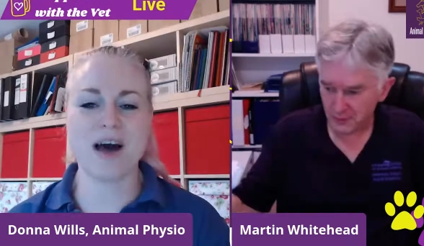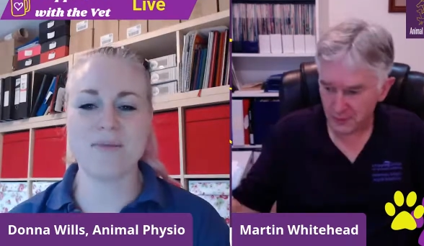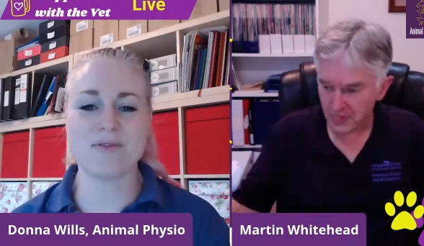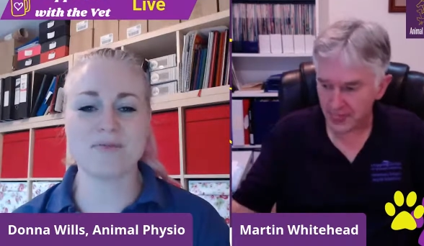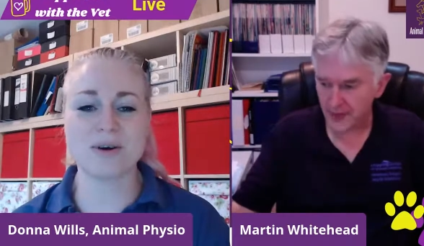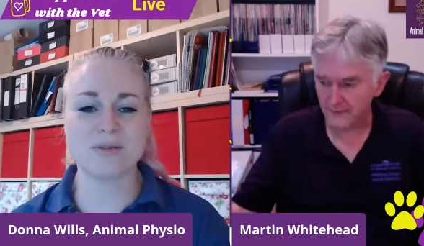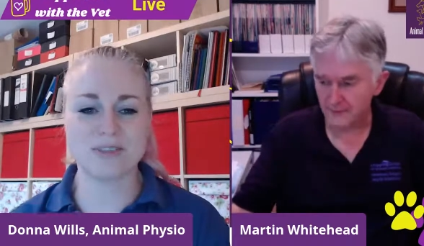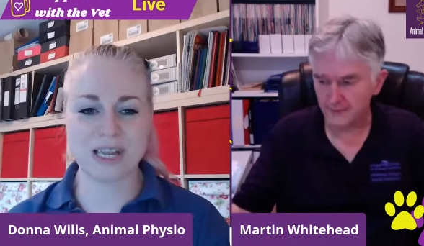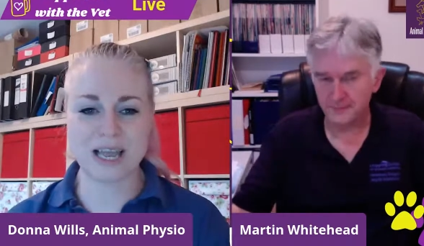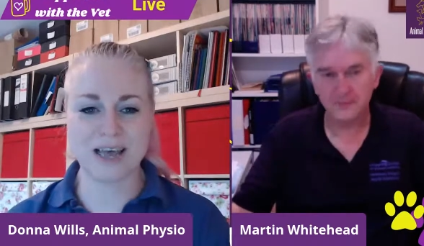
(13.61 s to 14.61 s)
Speaker 1: I'm thrilled
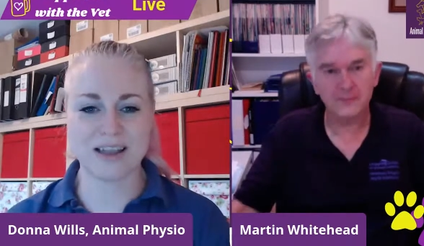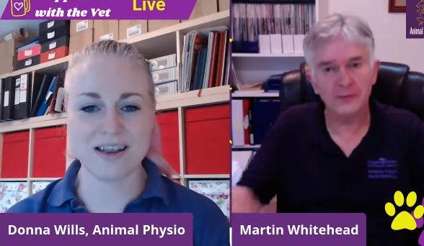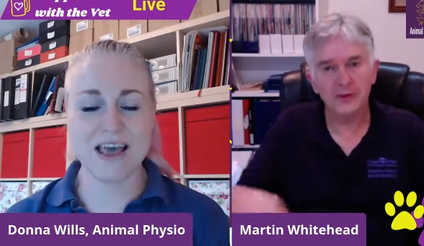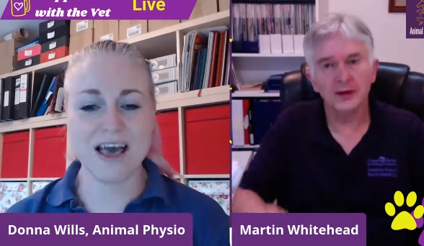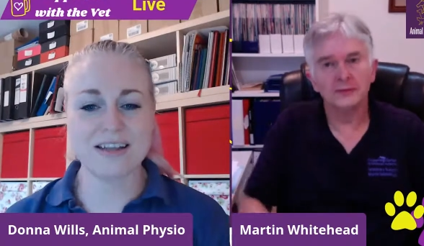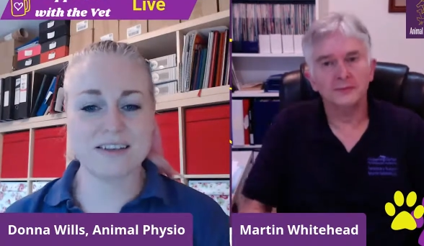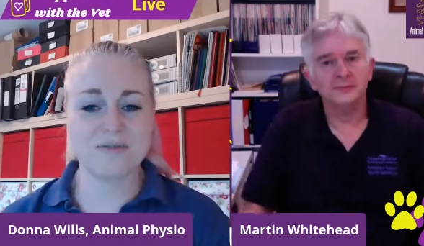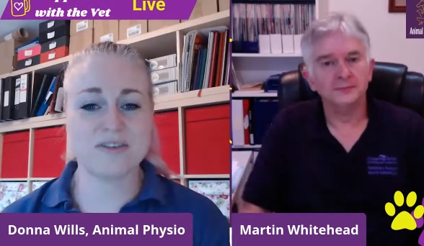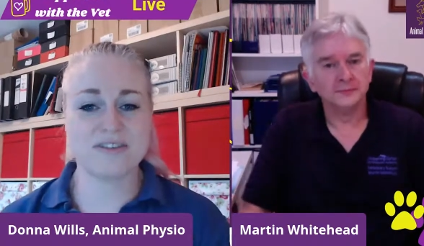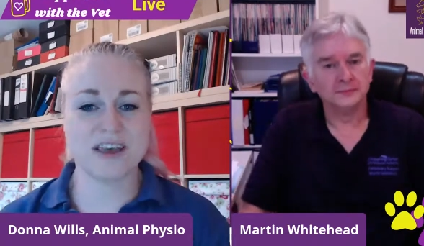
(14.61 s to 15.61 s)
to learn a
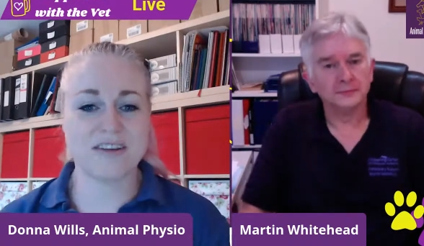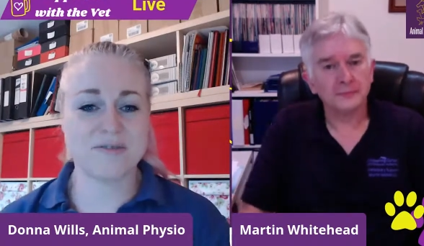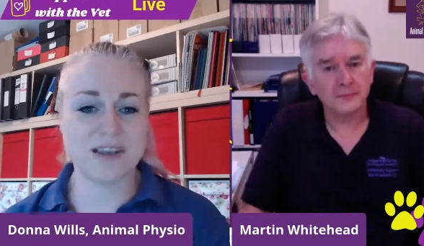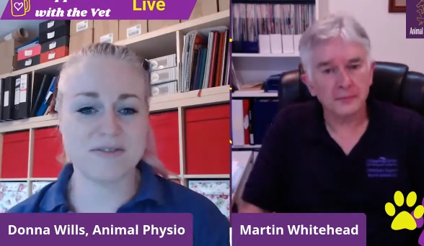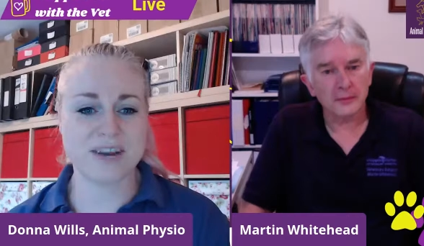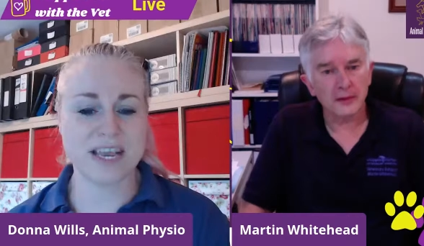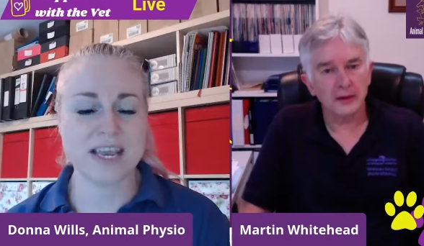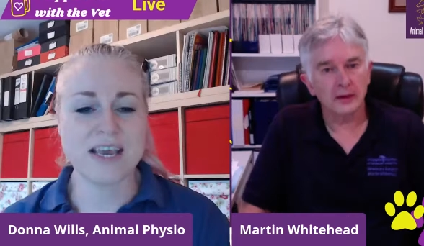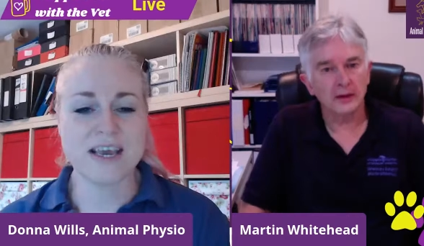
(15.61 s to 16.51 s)
different side of veterinary.